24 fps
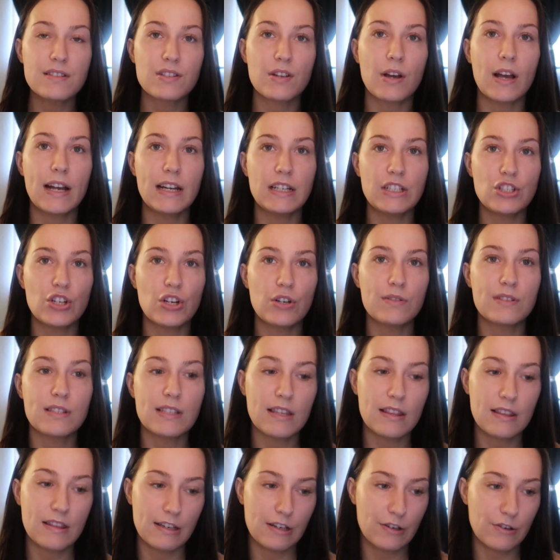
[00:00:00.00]
So I chose
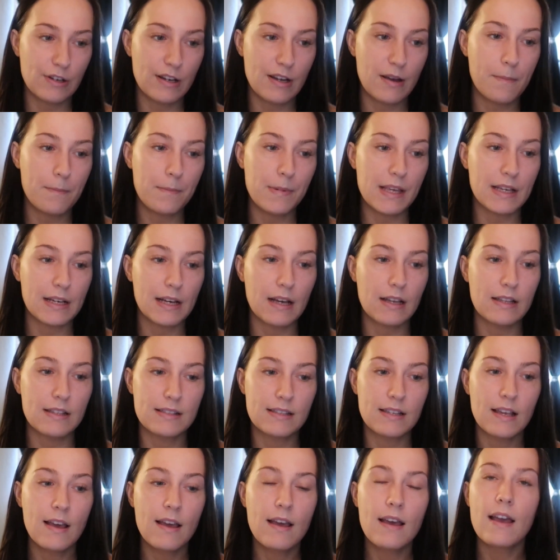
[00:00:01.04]
Ethereum because